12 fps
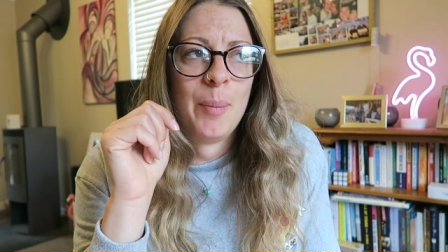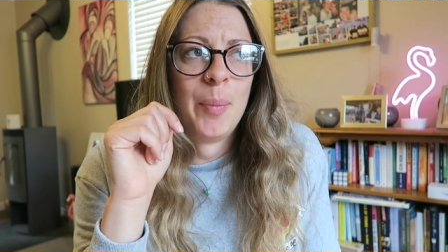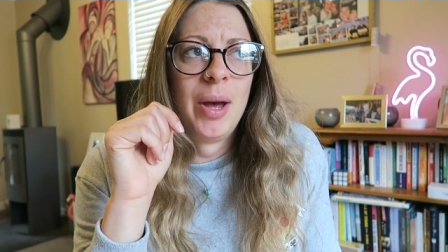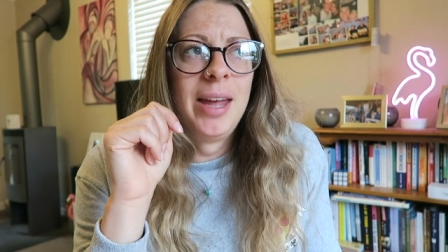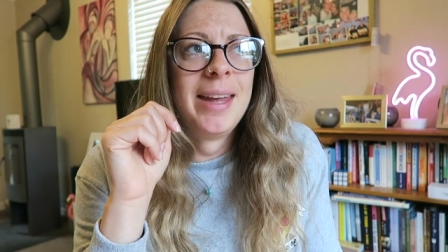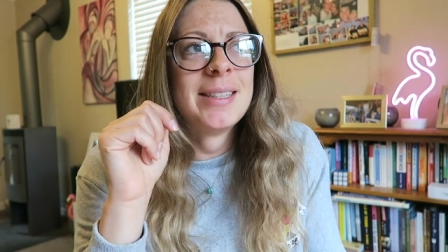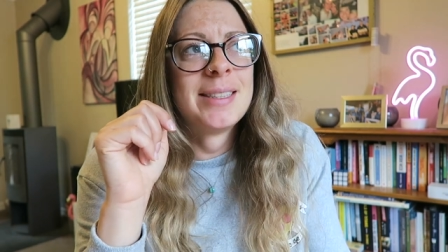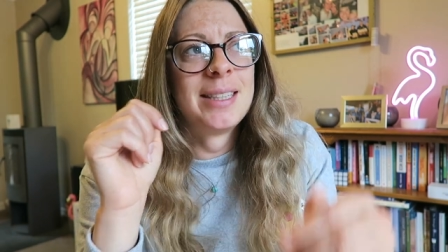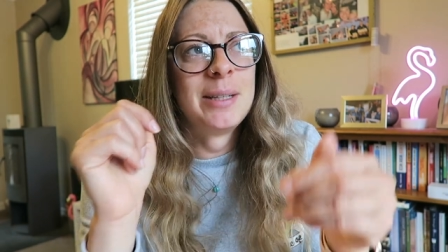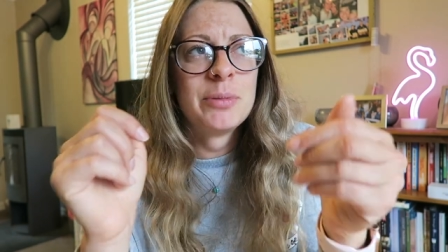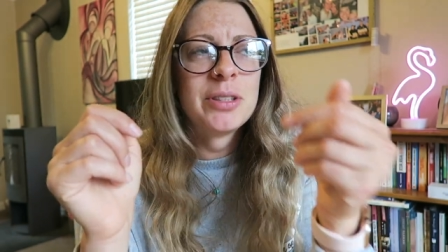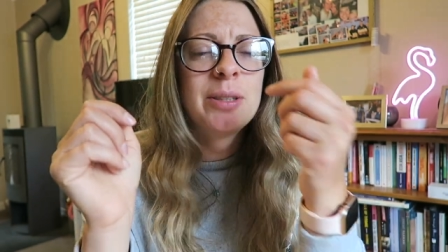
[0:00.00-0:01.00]
But it
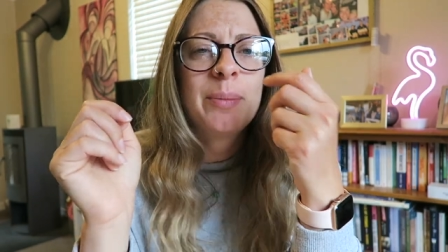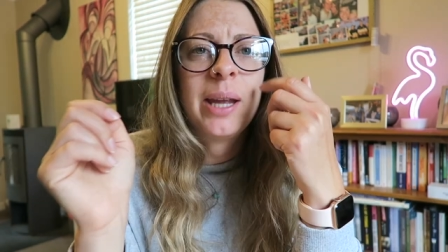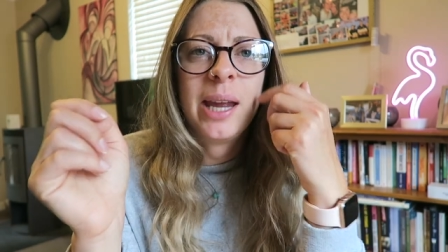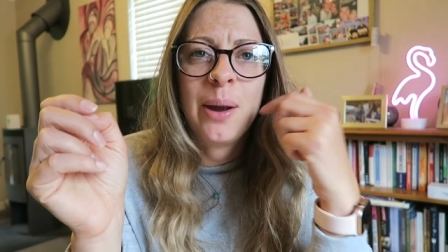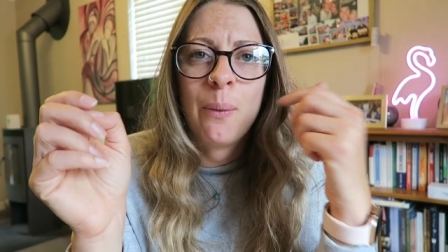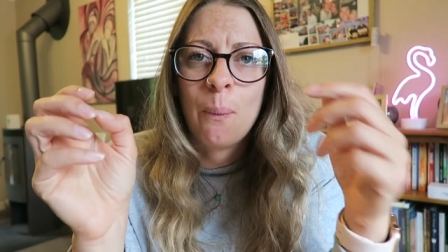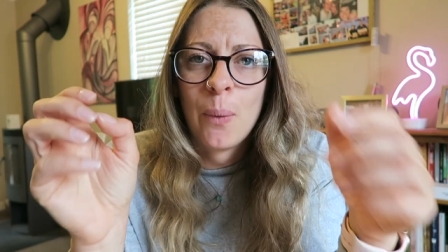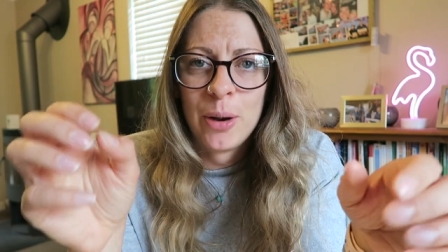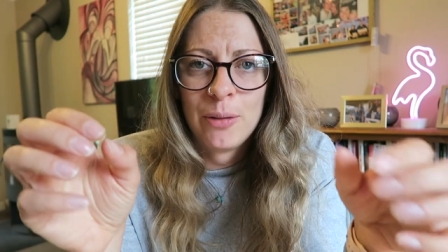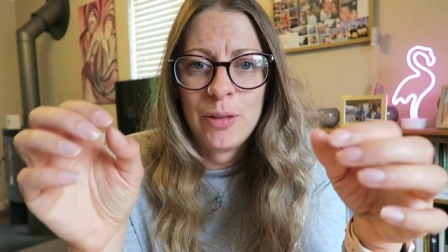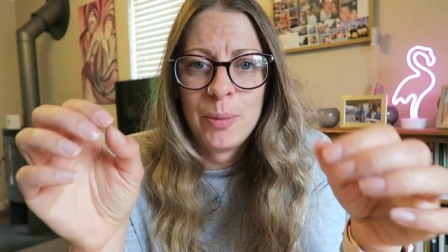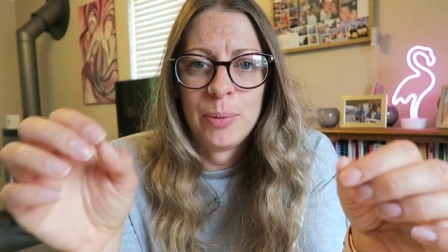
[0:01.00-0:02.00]
seems to be one
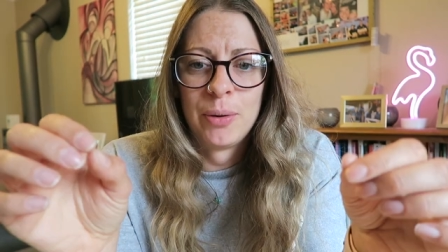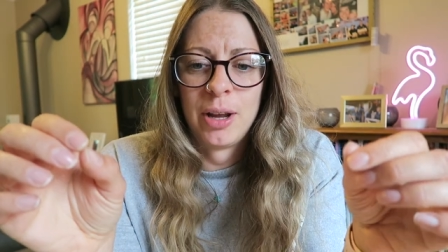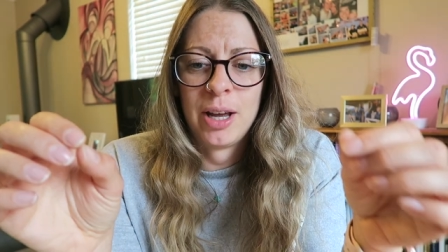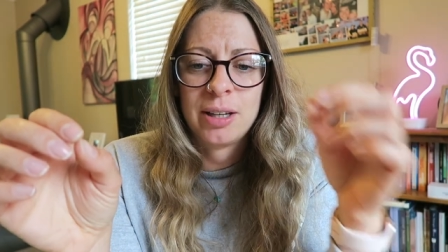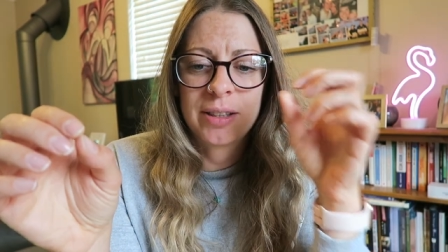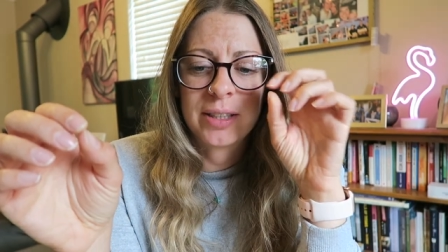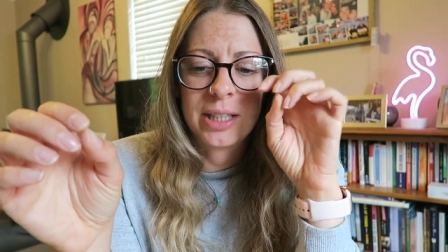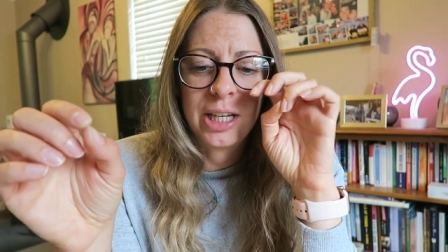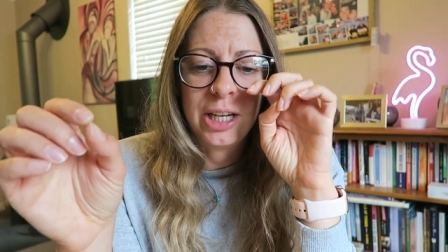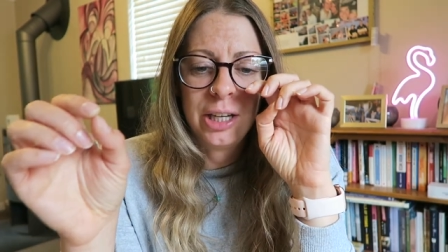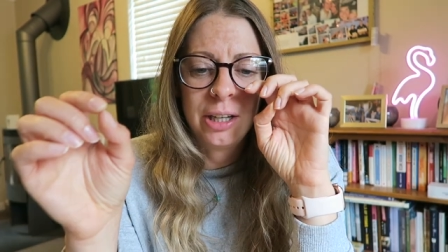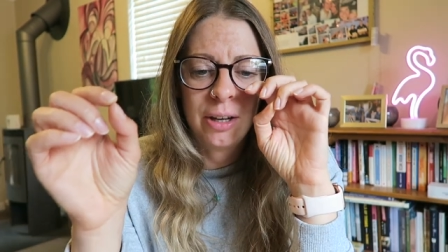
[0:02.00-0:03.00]
of the products
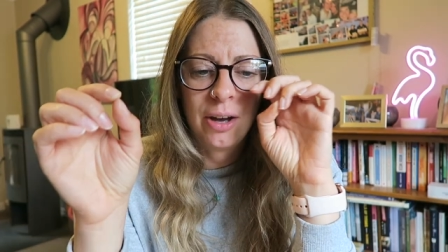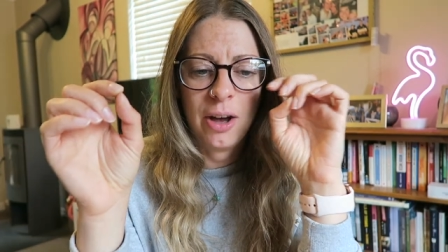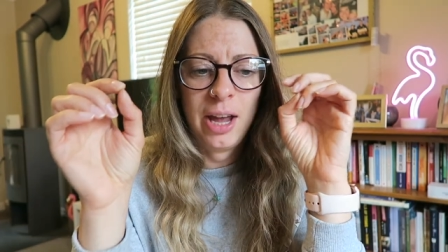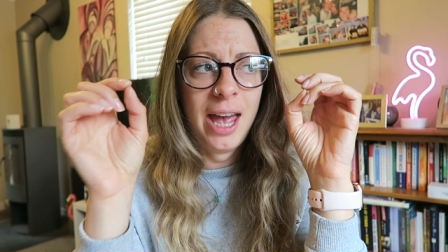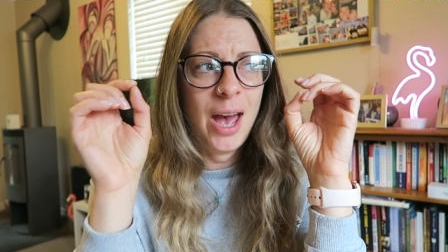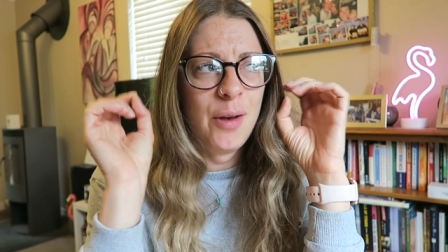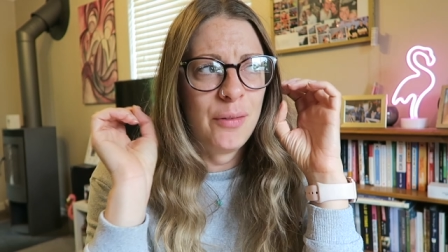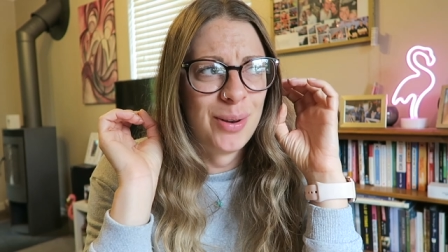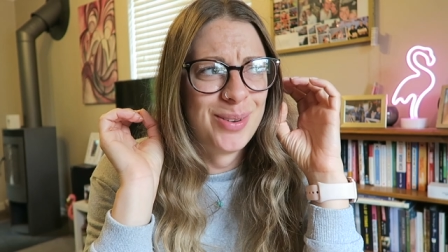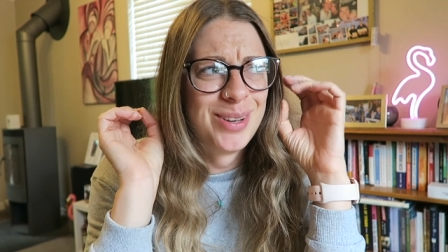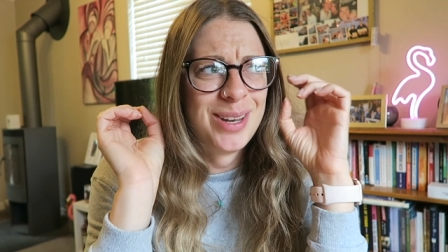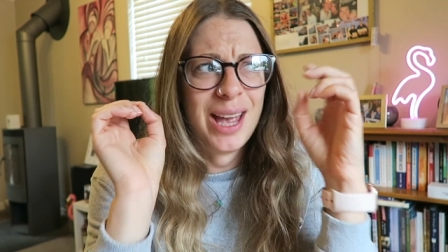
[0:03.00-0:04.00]
that I have
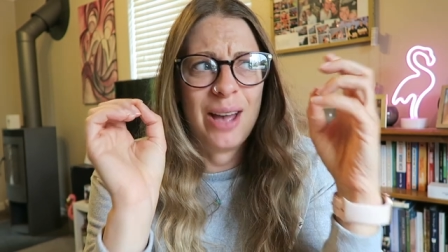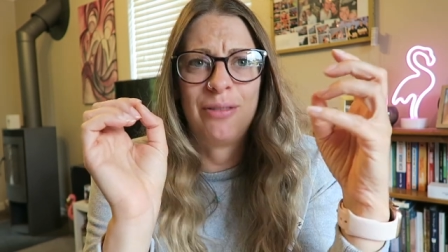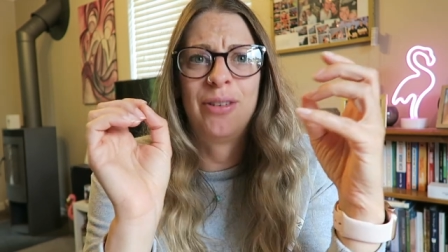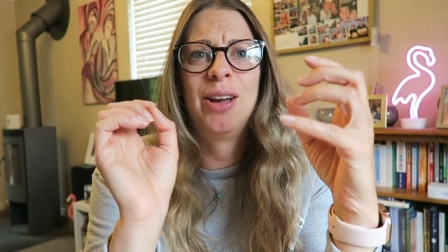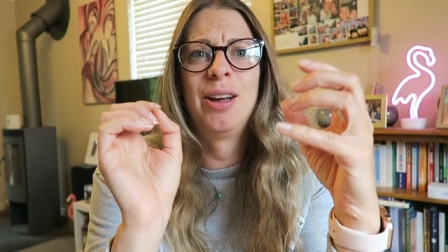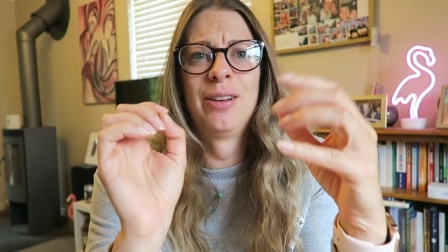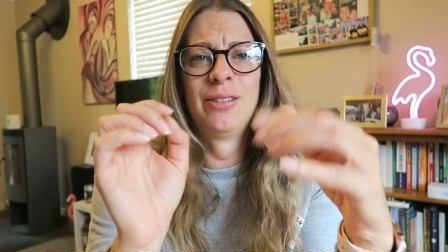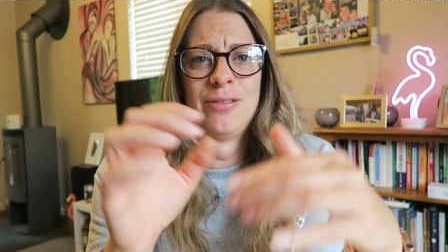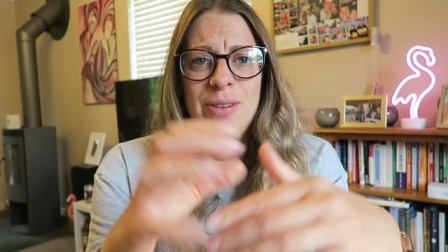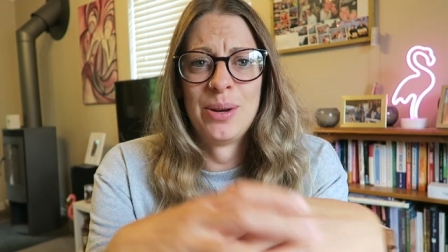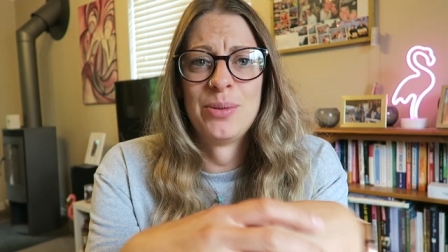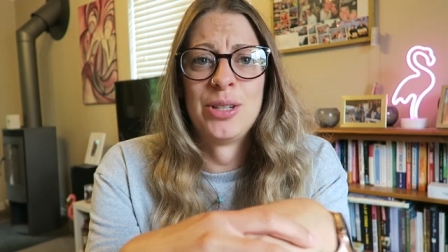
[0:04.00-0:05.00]
never
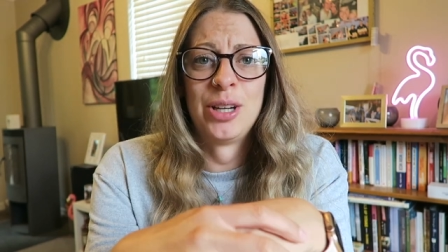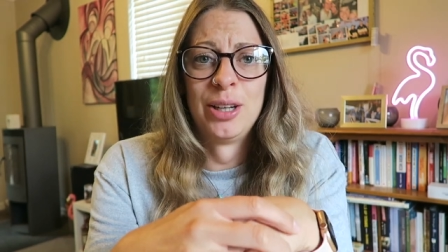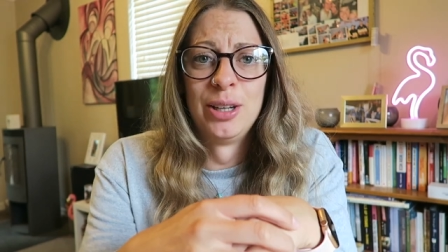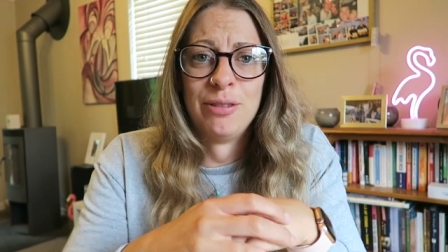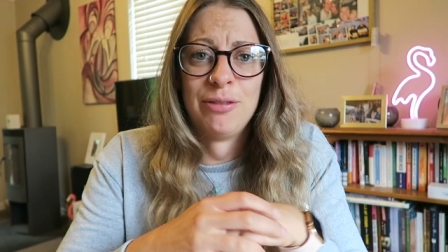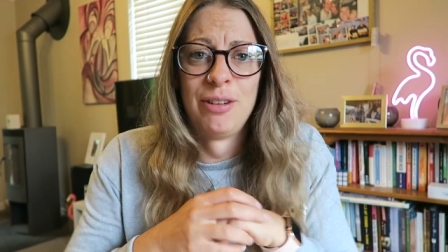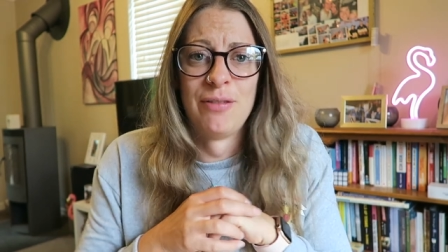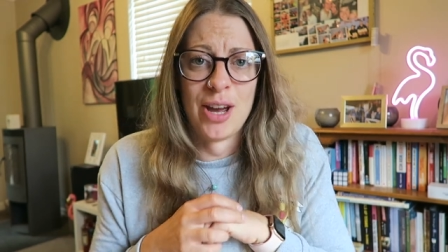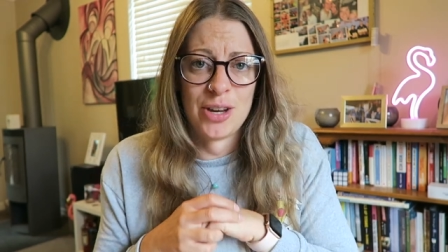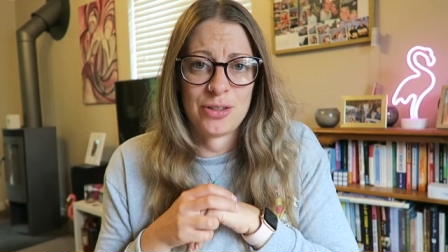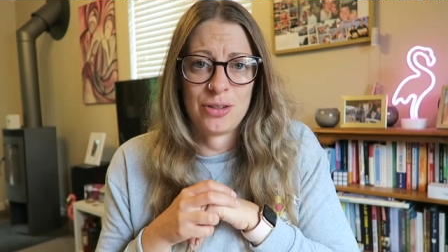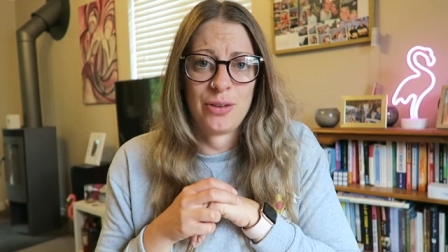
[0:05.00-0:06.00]
found a gluten-free
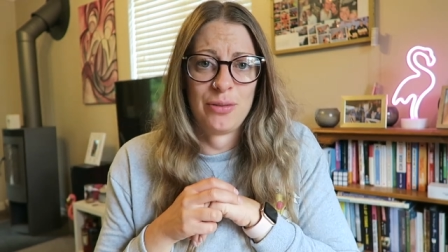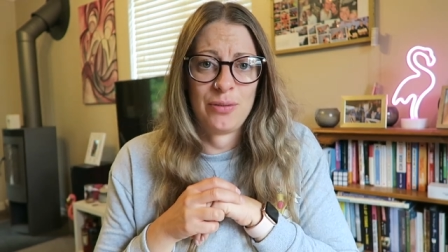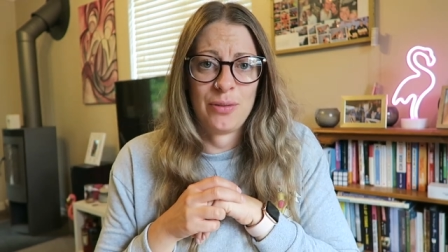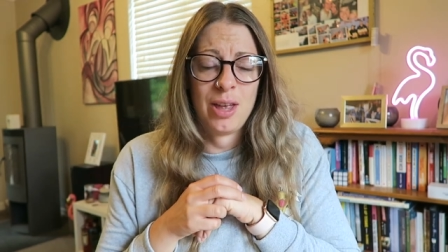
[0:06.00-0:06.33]
version of.